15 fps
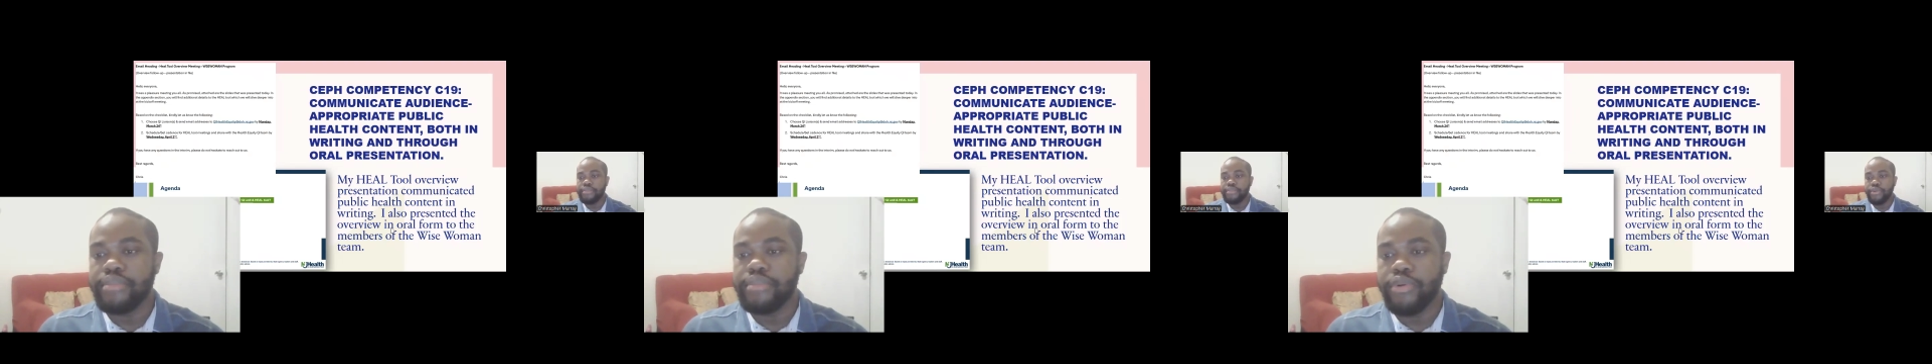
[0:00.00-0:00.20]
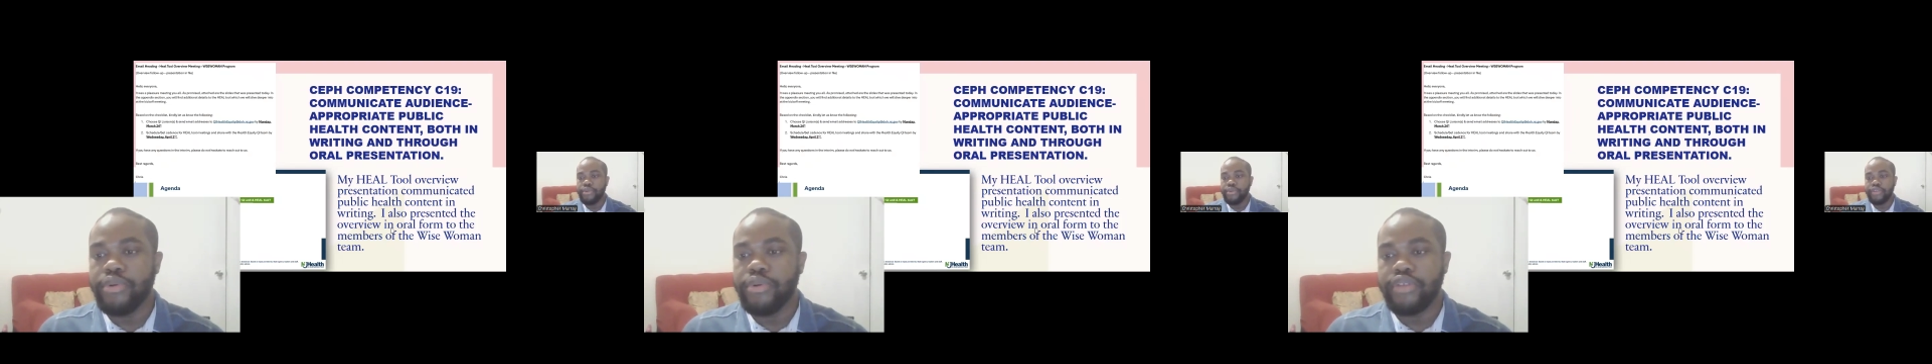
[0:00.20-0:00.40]

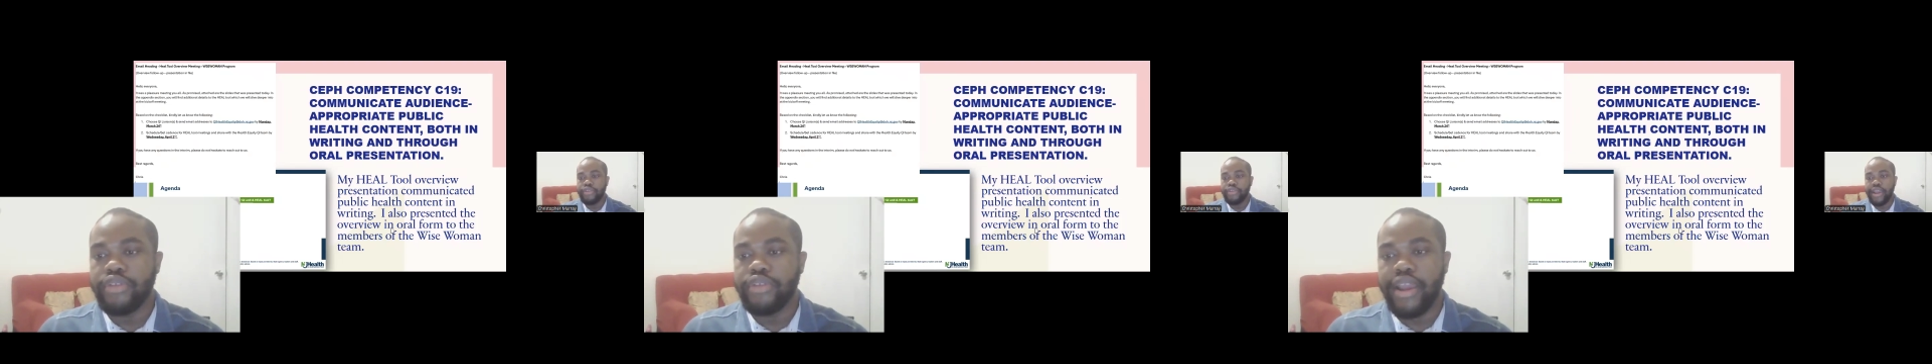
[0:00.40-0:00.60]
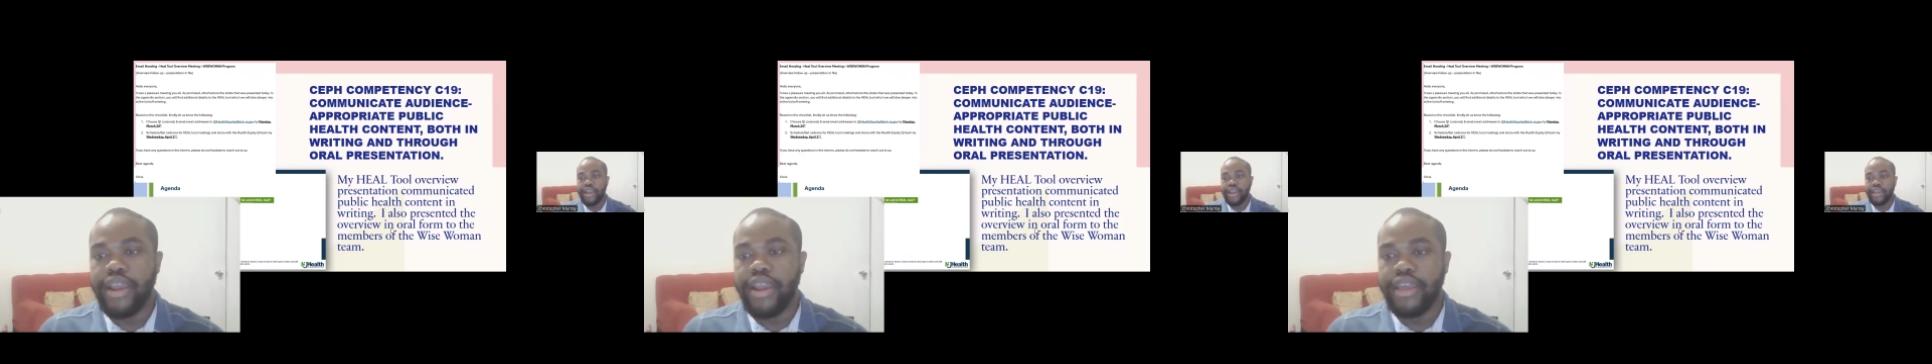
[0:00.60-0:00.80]
both in
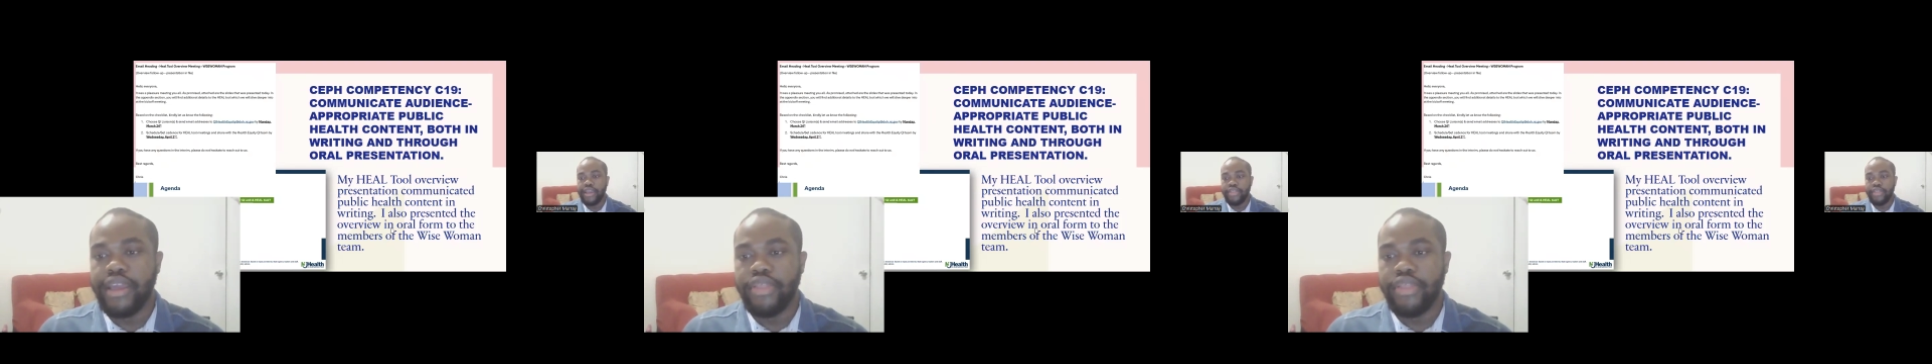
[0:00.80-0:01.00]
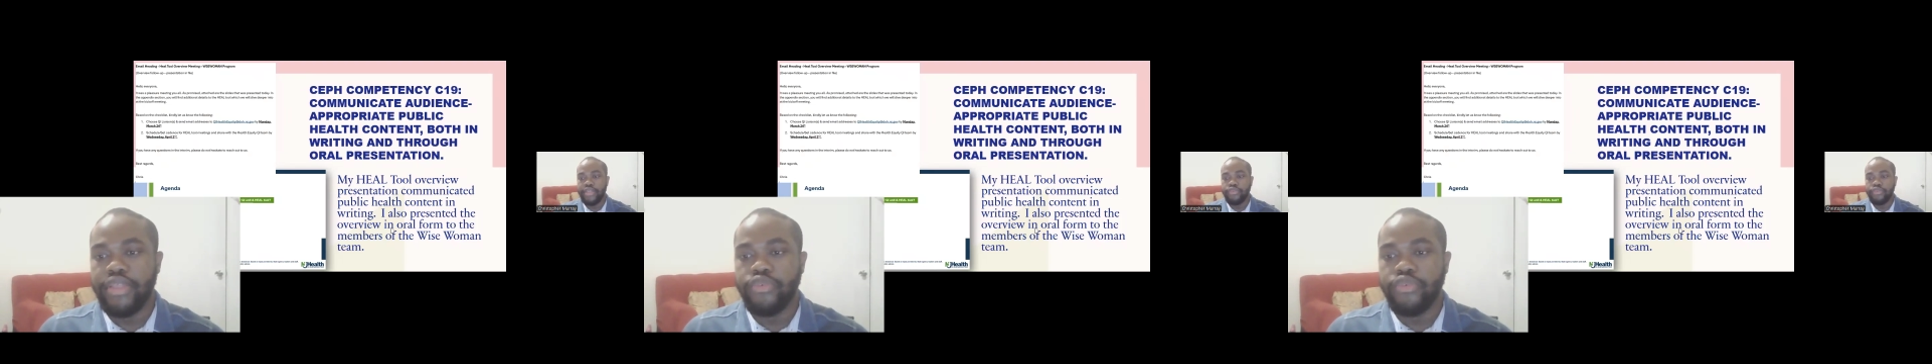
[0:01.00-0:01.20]
writing
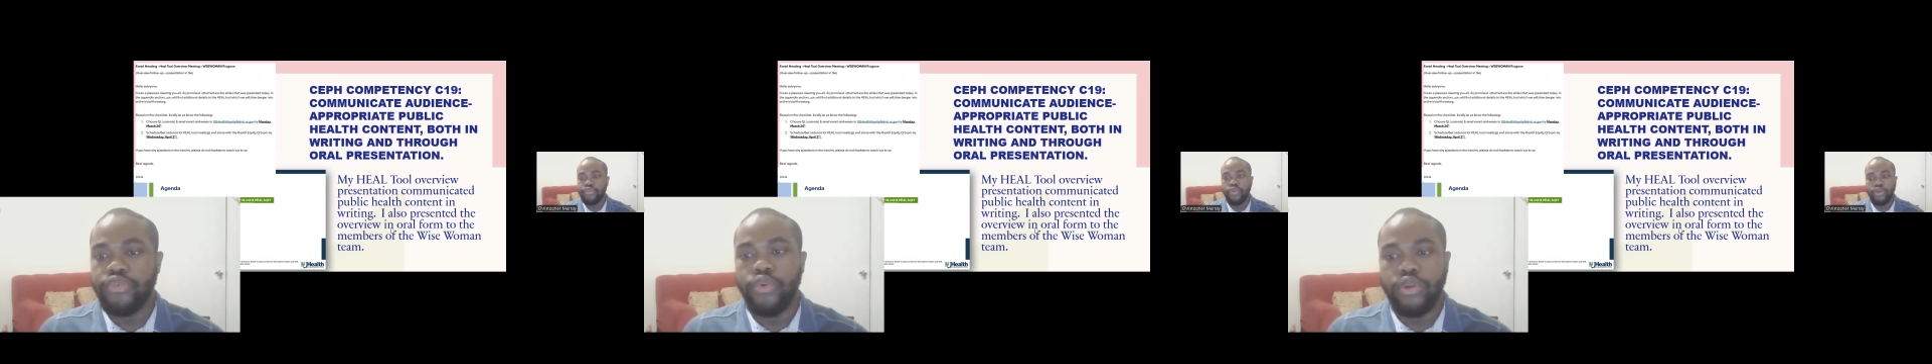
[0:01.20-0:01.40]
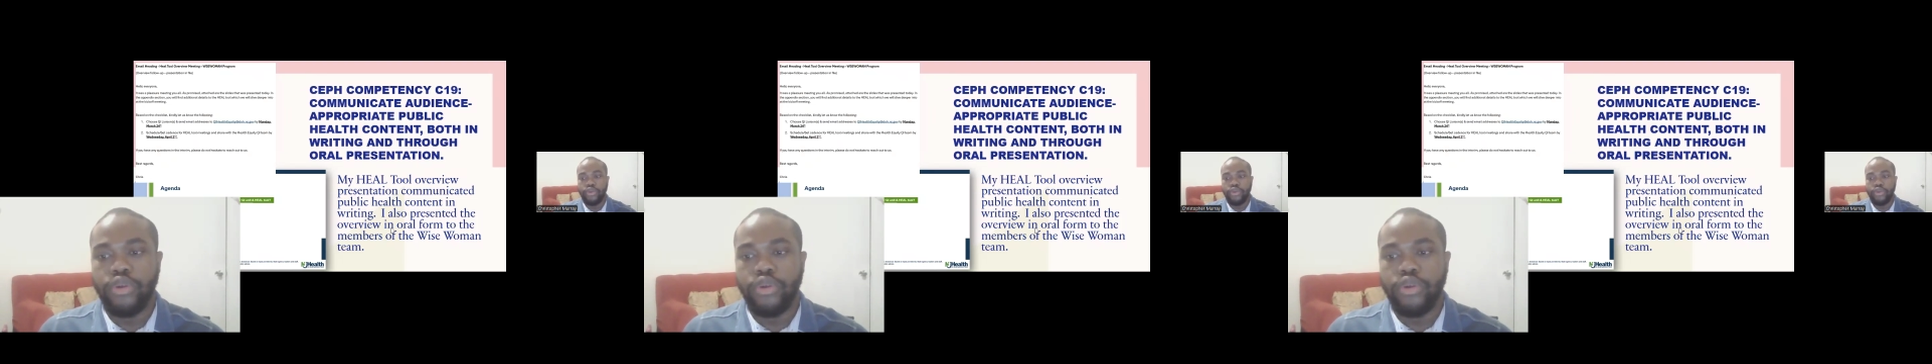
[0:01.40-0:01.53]
and through oral